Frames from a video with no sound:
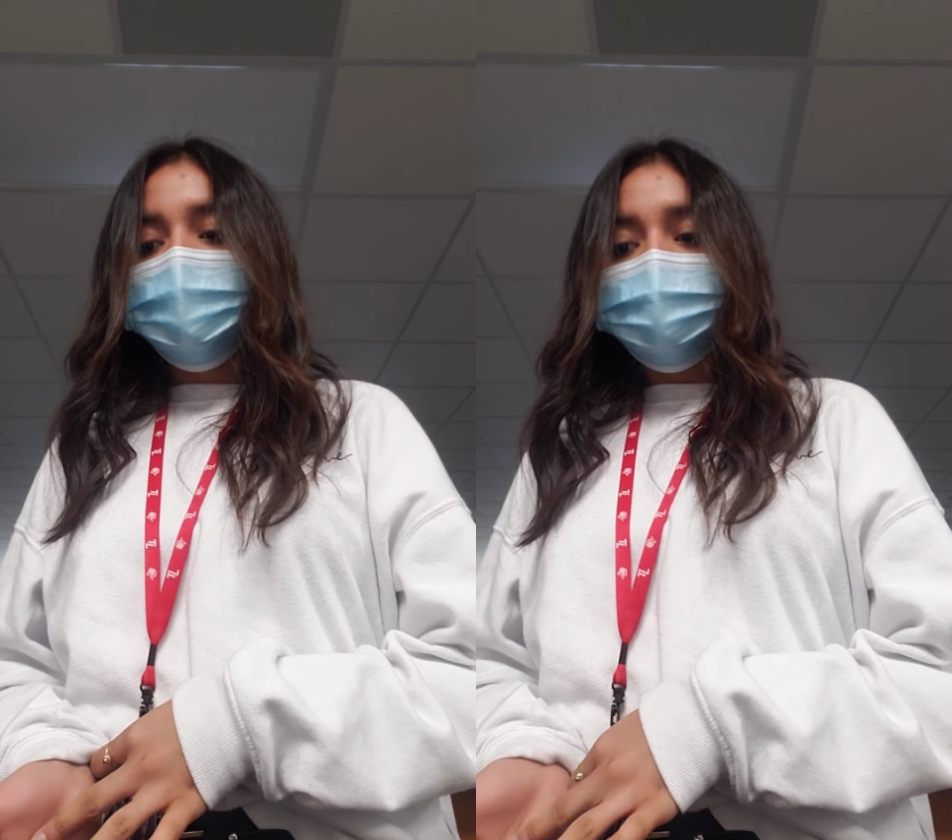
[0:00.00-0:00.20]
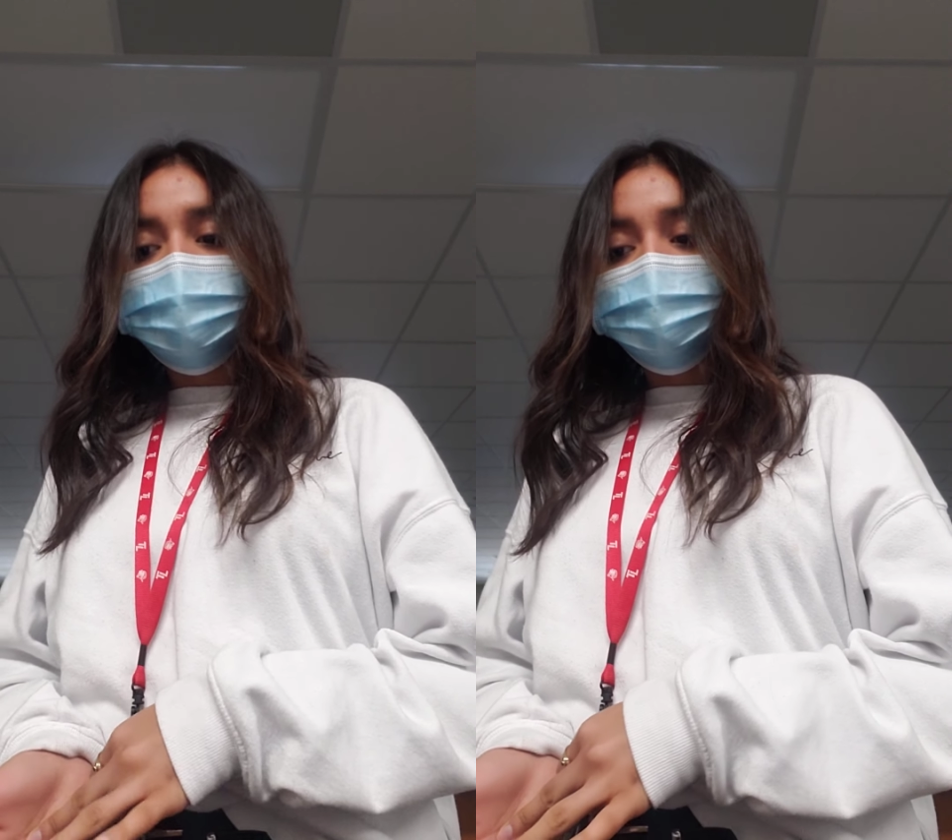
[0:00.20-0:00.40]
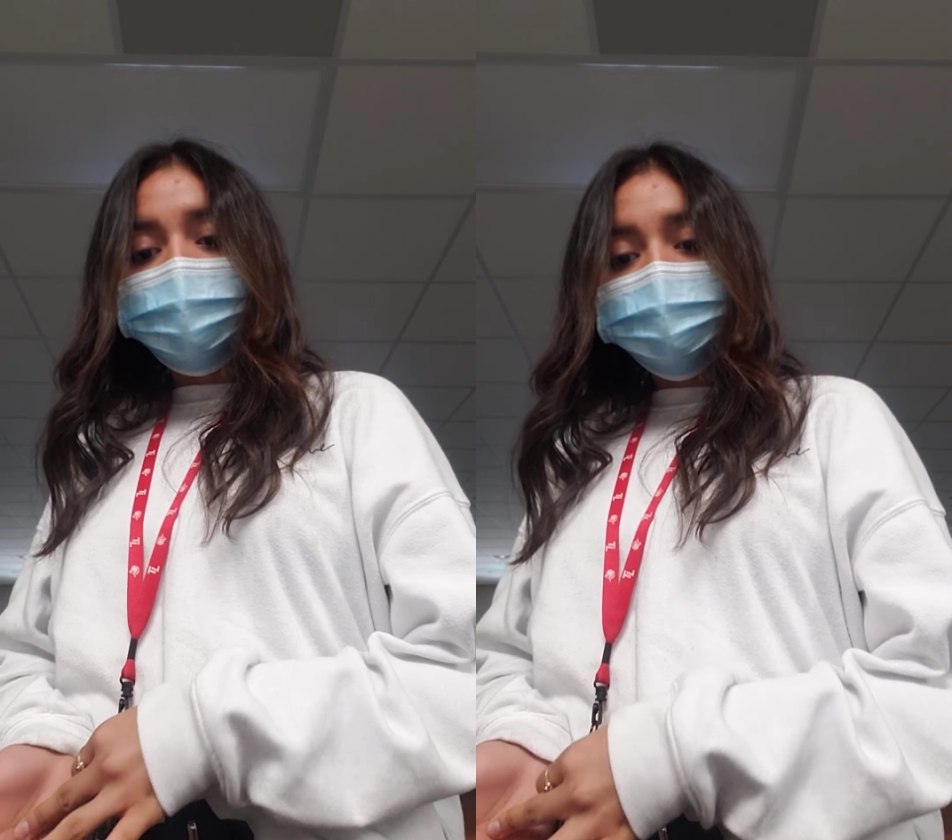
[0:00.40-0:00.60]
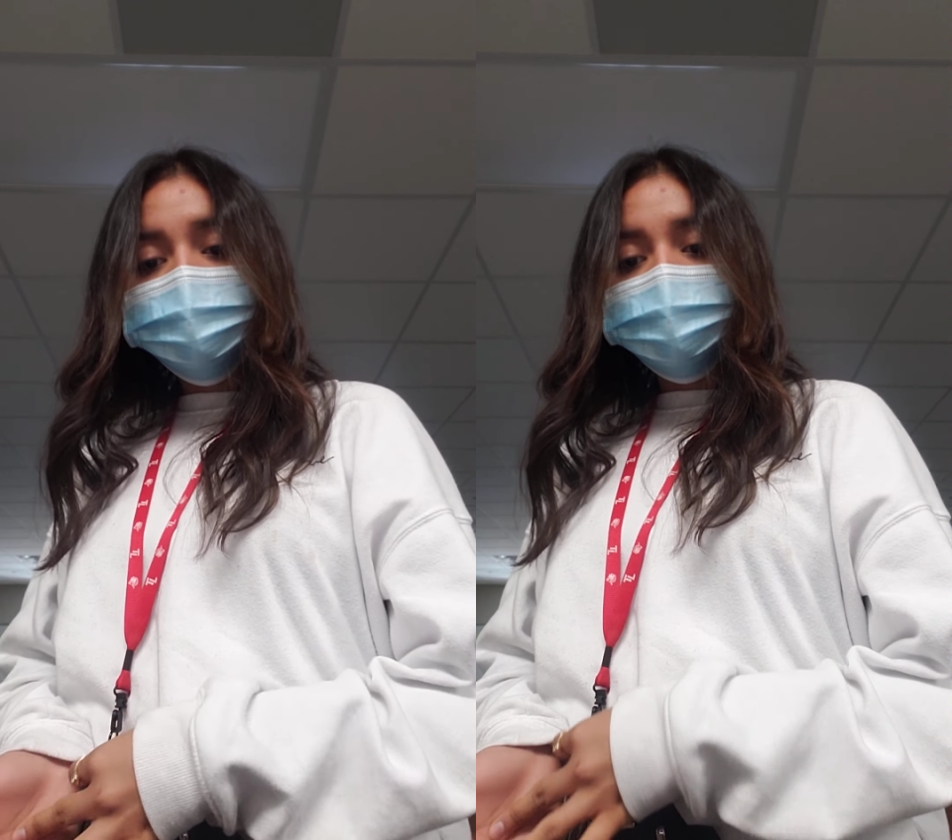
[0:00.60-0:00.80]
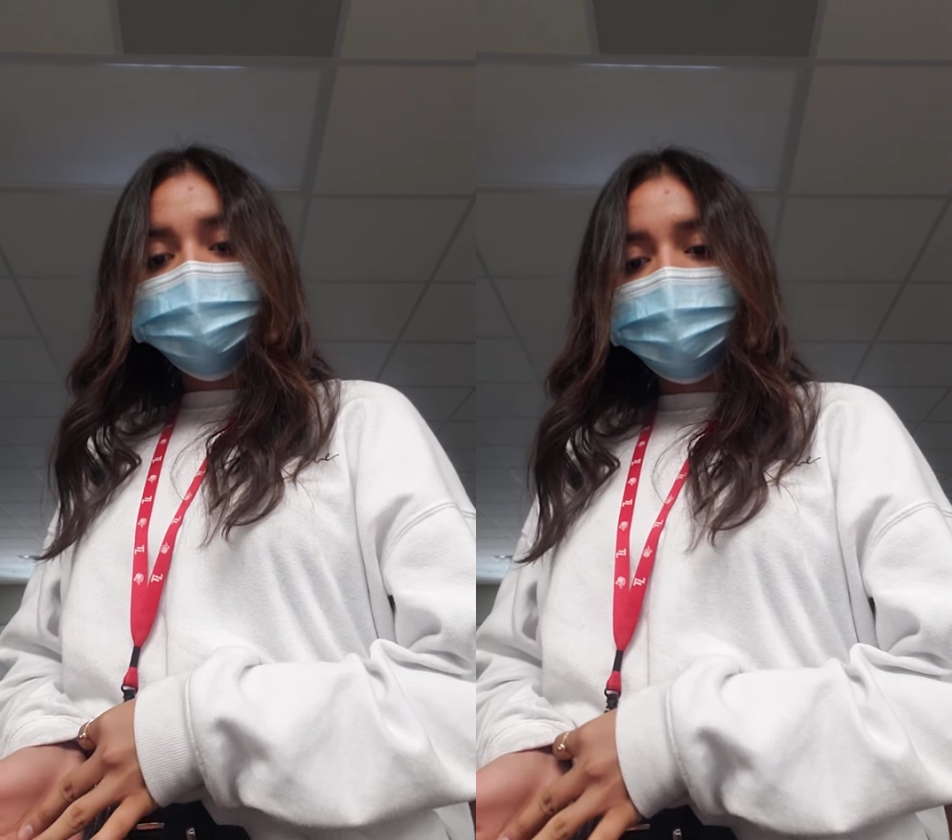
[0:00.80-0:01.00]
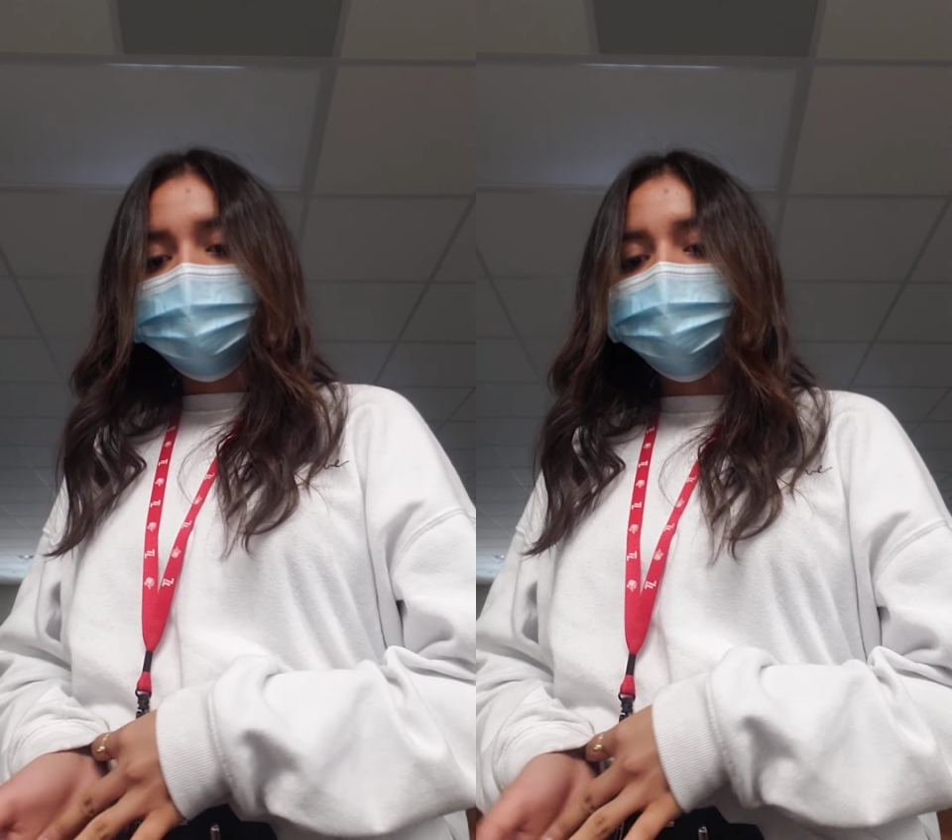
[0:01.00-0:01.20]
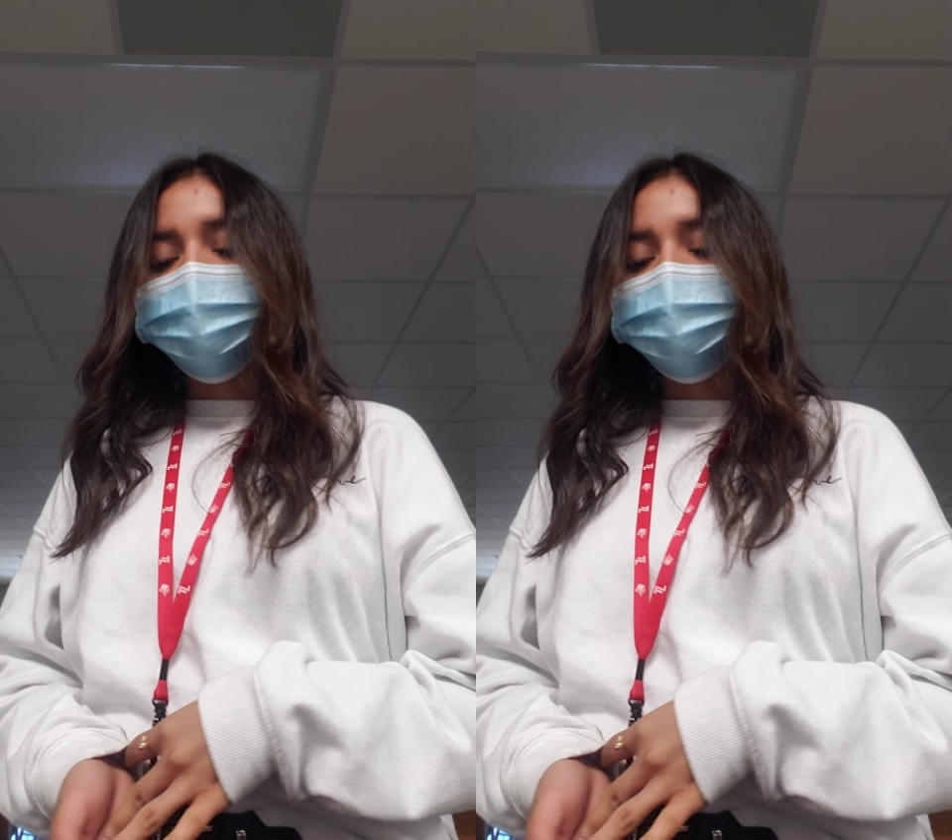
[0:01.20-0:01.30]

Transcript: that are arranged in strands